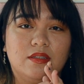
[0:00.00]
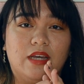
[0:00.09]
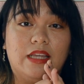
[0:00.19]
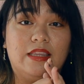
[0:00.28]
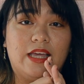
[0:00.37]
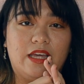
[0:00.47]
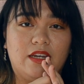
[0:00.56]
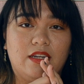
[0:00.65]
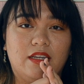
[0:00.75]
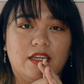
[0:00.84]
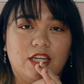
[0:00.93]
And
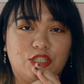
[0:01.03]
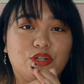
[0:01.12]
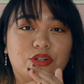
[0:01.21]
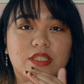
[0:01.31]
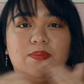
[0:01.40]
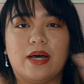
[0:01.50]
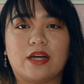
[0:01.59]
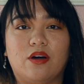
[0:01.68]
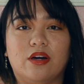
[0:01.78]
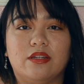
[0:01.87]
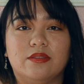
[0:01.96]
then it turns back
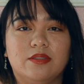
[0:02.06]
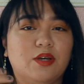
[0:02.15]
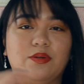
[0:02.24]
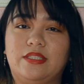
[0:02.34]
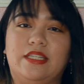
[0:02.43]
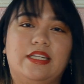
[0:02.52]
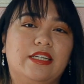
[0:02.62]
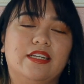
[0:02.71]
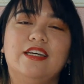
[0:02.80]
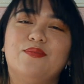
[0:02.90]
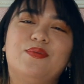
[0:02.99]
on. No, it didn't.
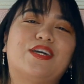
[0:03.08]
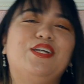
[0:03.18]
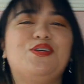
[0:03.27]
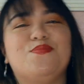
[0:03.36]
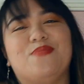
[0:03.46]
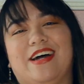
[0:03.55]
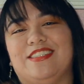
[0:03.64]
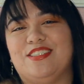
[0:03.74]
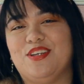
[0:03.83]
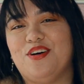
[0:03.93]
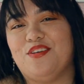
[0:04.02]
But can you
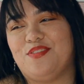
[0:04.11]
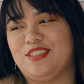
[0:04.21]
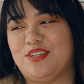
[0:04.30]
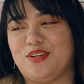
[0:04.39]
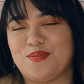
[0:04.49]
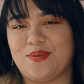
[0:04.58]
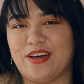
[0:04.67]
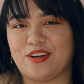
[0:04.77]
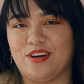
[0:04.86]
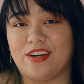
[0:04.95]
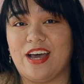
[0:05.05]
imagine, though, if it turned
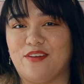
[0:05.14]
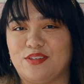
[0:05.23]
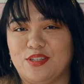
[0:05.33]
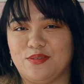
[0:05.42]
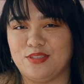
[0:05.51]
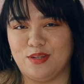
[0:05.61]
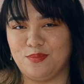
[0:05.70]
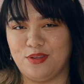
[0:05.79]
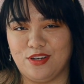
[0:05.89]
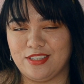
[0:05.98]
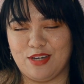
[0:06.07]
back on after it was
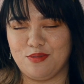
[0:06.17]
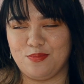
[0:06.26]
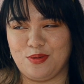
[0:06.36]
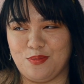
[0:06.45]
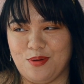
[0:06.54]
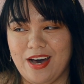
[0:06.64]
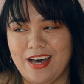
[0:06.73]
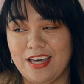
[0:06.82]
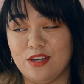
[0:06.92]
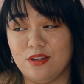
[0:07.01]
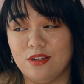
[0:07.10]
unplugged? That would be
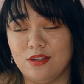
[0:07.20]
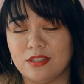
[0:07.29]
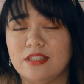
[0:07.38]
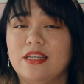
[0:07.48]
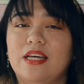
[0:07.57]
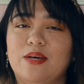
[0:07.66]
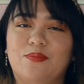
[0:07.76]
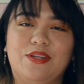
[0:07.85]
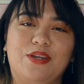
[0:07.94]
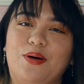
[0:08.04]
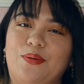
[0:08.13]
wild.
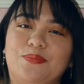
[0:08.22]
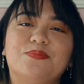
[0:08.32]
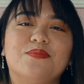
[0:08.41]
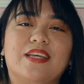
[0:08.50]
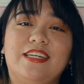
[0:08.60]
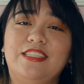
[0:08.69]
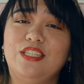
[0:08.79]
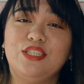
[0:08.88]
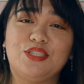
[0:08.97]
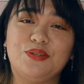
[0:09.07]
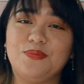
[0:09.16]
But no, it
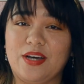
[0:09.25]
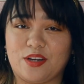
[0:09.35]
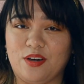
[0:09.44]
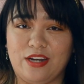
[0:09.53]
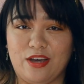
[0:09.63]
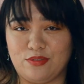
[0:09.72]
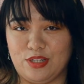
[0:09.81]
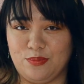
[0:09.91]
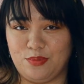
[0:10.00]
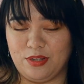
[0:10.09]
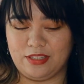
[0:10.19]
didn't turn back on after I
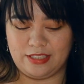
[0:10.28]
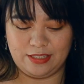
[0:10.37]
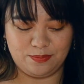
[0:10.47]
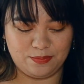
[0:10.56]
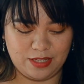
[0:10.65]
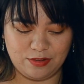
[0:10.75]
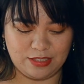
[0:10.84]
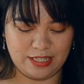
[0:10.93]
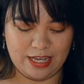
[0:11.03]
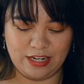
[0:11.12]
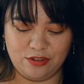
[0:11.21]
unplugged it. That was
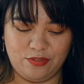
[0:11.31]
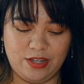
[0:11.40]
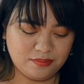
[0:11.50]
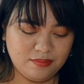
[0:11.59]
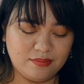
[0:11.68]
the end of it.